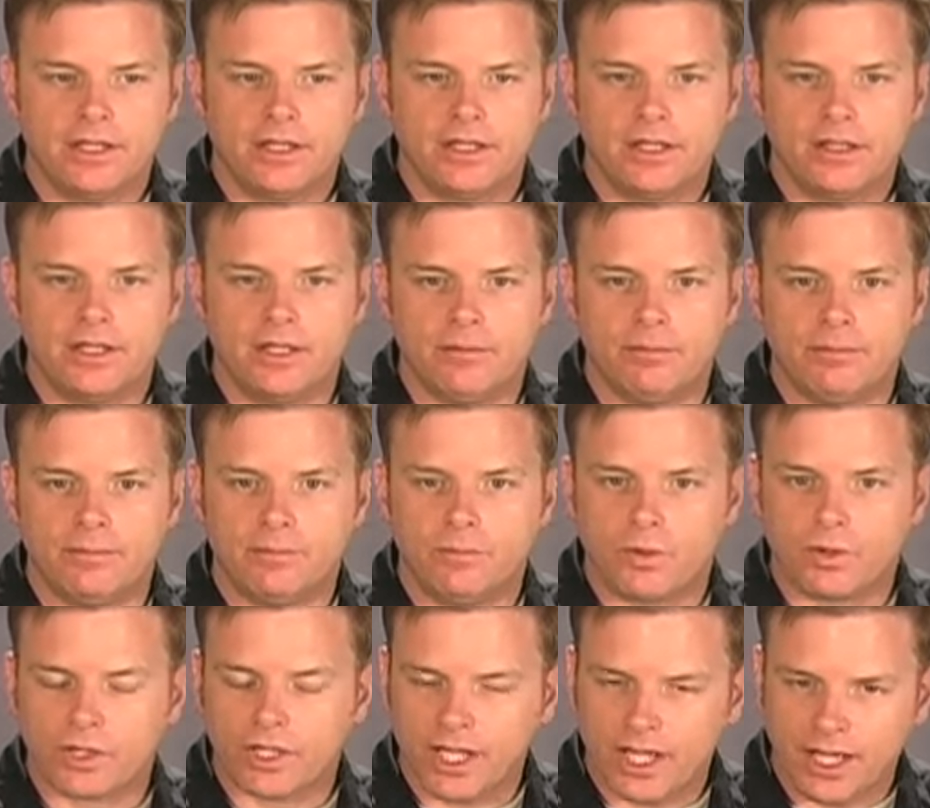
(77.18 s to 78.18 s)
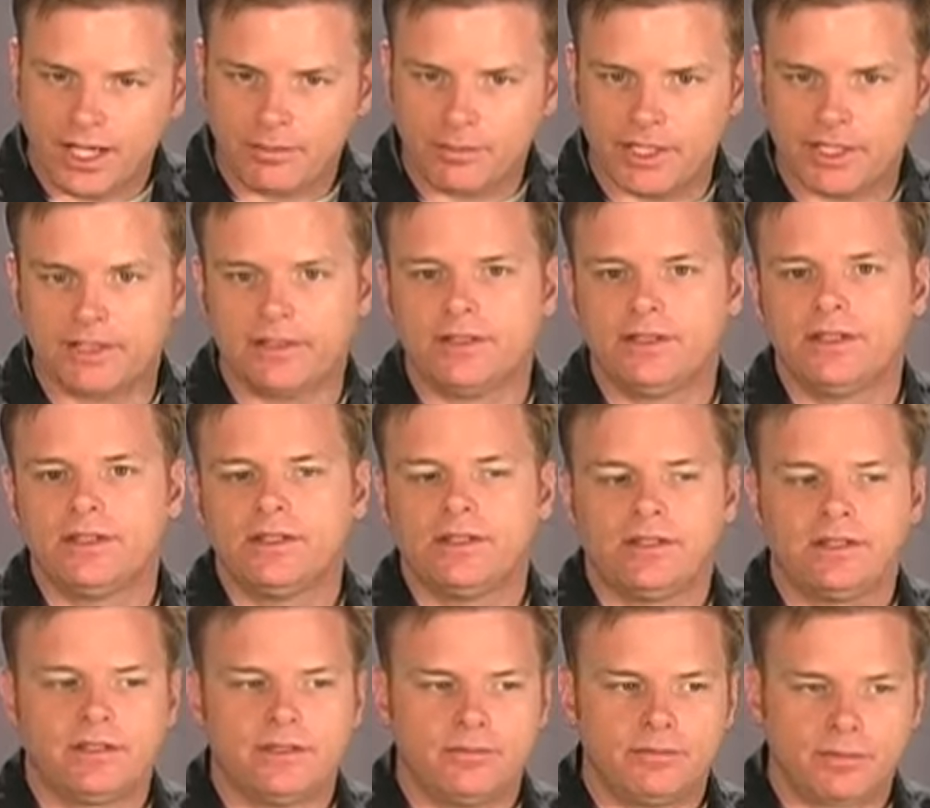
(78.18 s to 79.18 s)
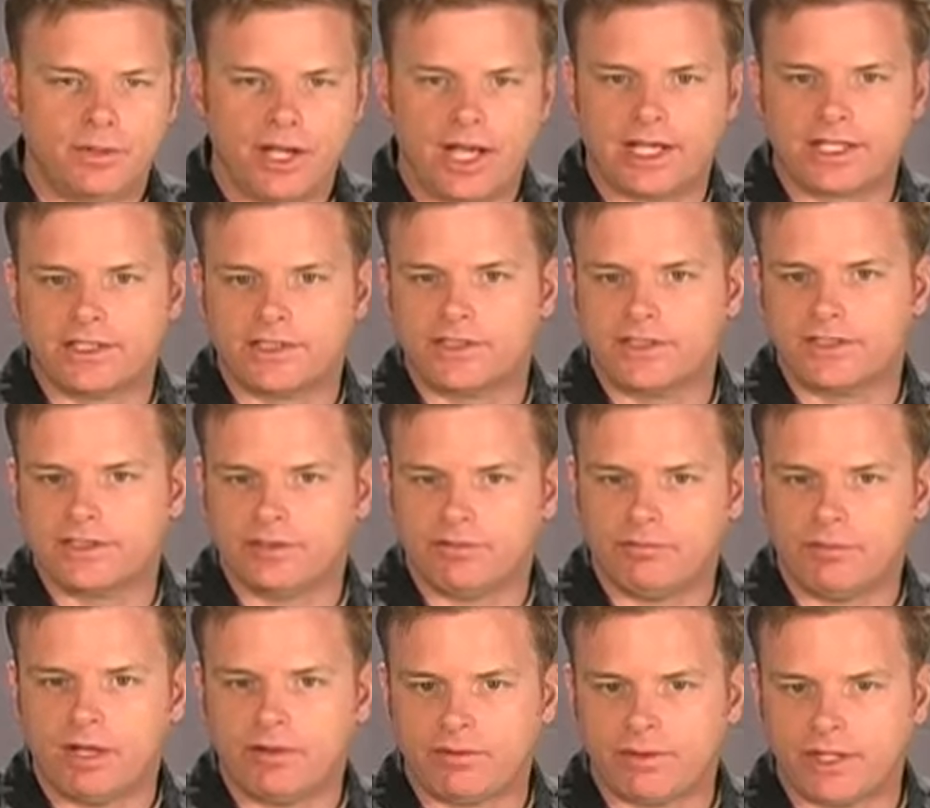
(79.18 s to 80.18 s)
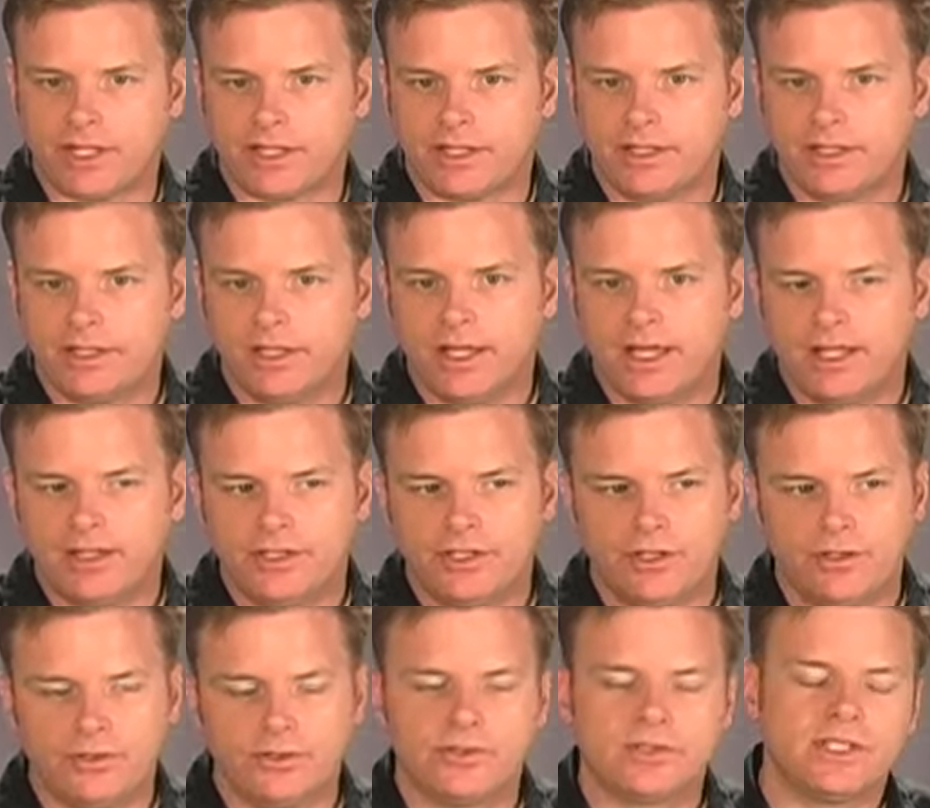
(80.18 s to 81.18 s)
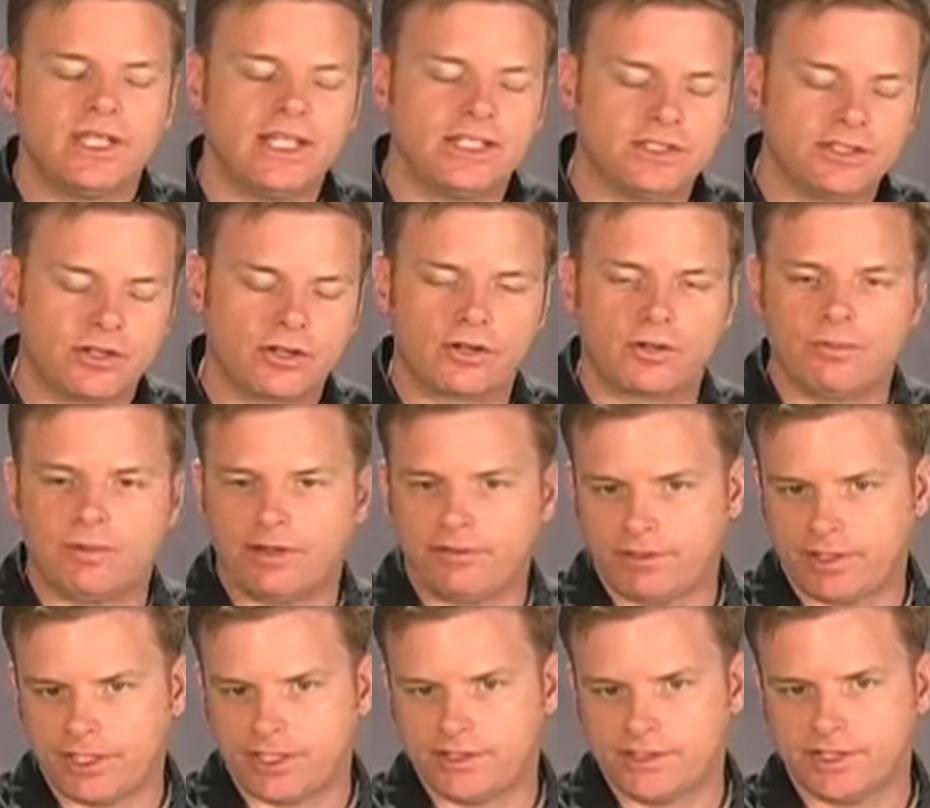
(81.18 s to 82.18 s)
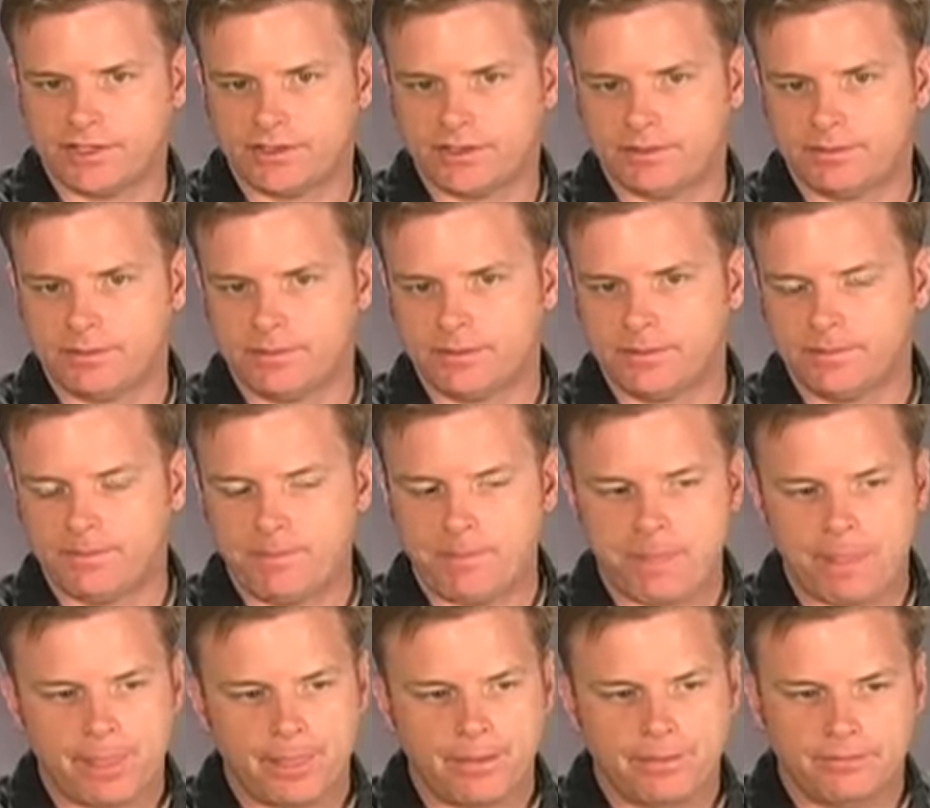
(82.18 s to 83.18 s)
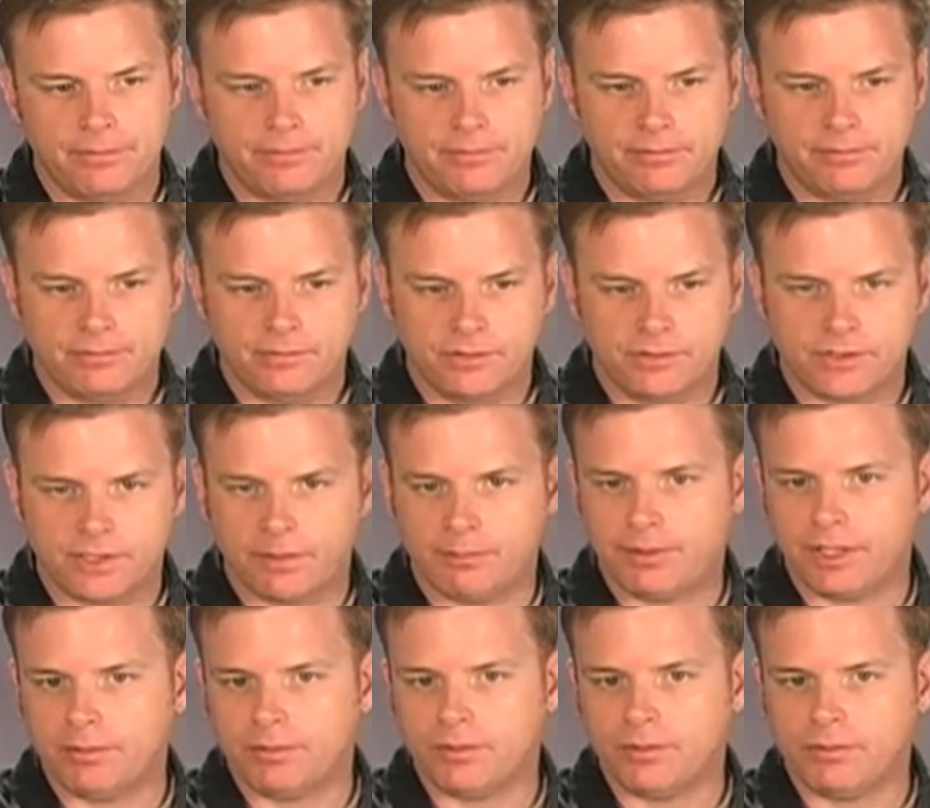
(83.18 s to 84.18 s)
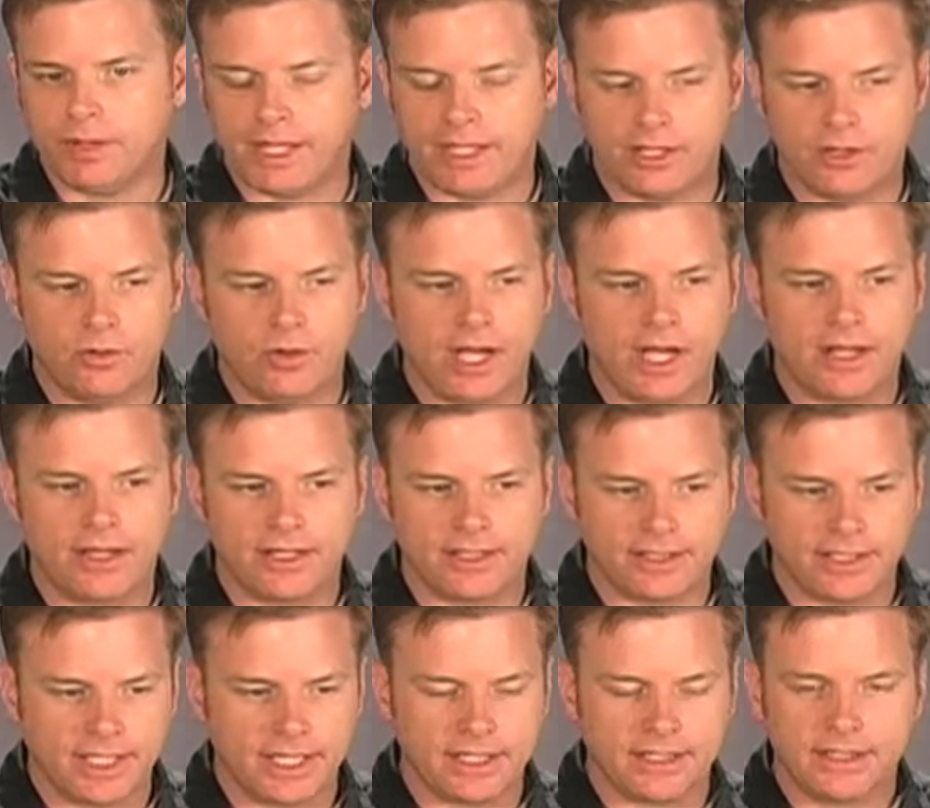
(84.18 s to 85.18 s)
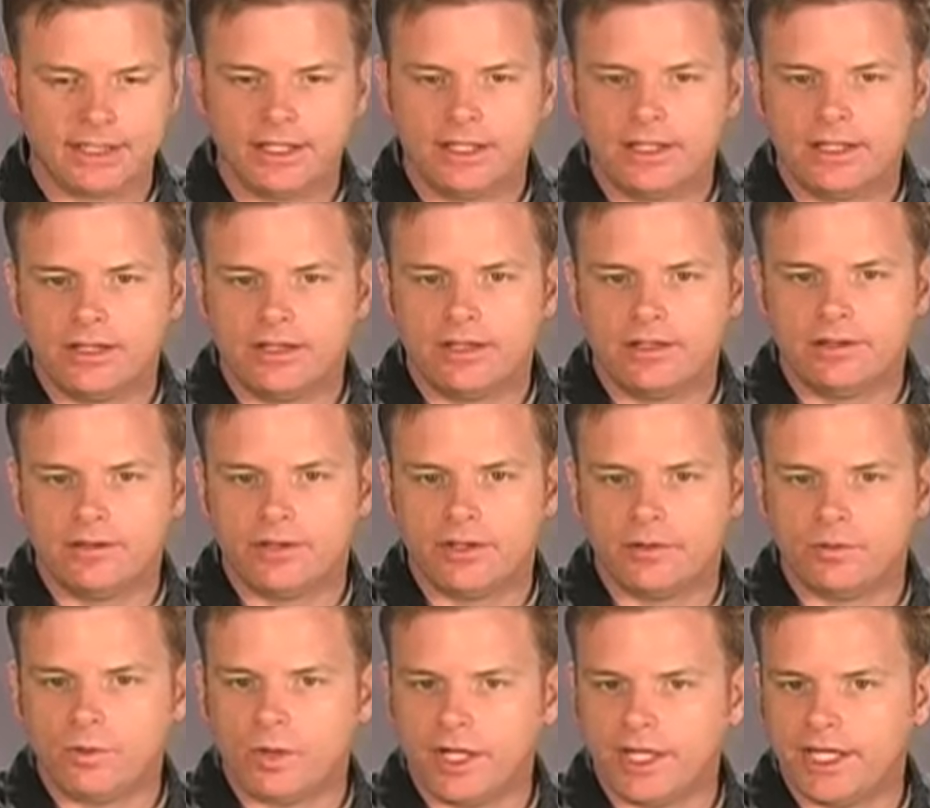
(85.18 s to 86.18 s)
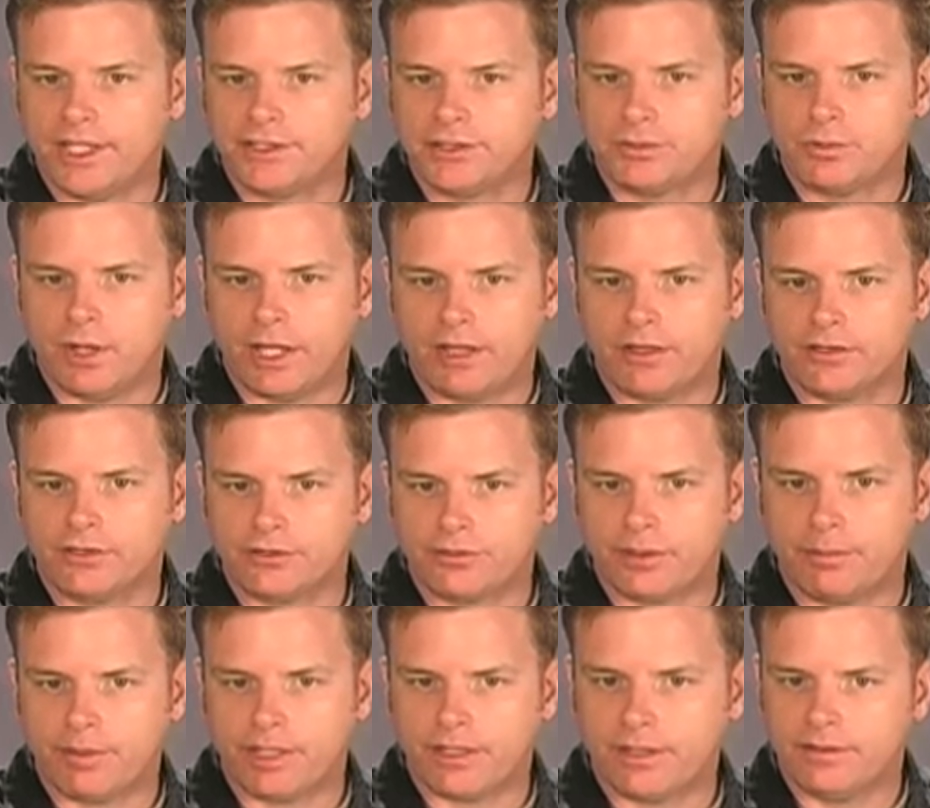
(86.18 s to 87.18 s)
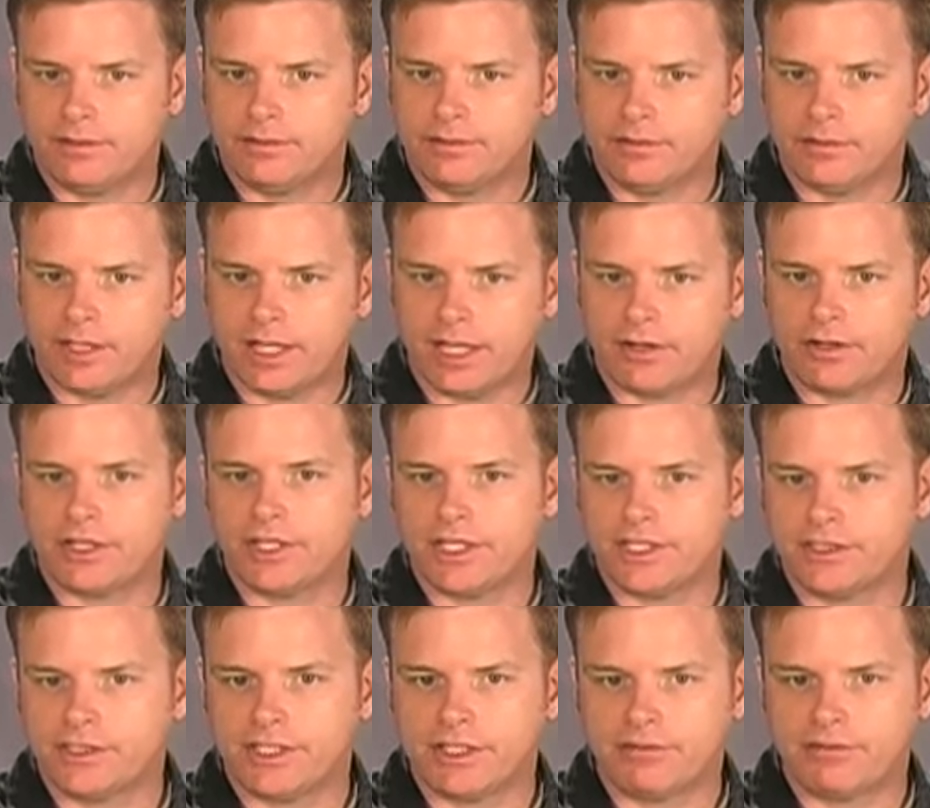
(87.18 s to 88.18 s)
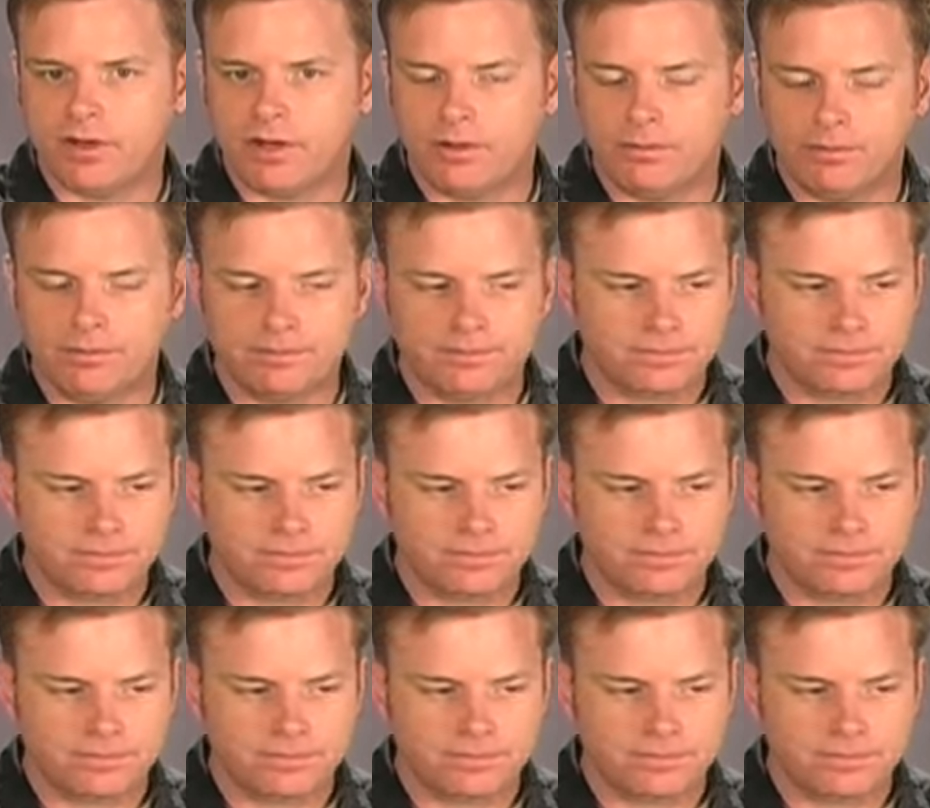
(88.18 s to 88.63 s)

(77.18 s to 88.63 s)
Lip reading: The more common practices of muffling use internal muffling systems. Some people may go out and get the 1-inch weather stripping air conditioning foam